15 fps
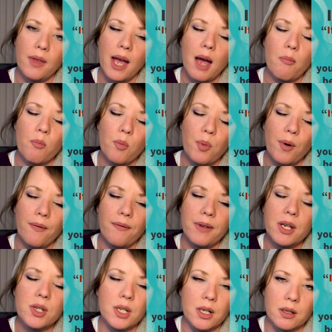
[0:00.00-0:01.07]
that
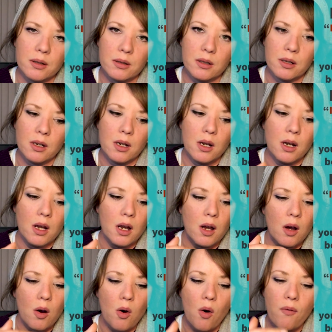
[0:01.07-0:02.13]
provision.
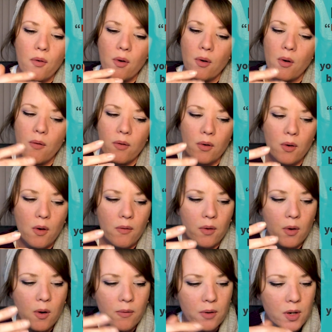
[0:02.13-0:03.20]
Over and over and over and
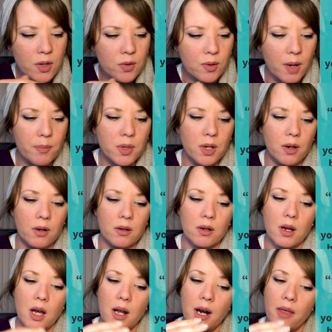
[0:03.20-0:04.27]
over in the scripture,
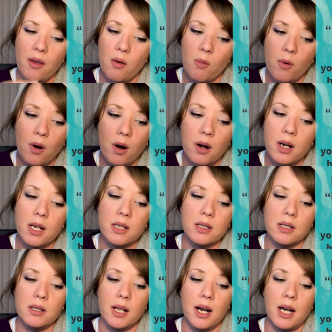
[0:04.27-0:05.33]
another word is to
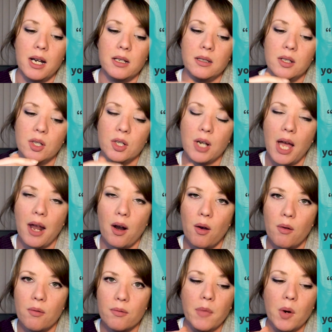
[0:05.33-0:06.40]
study as shadow.
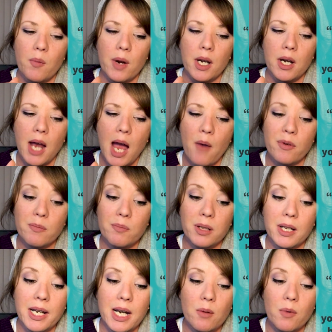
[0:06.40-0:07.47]
When Yah was
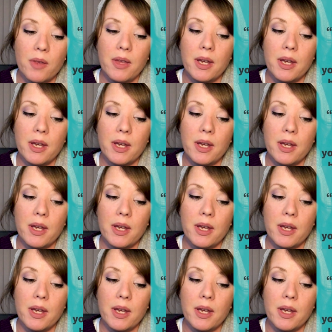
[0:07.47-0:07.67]
pleading with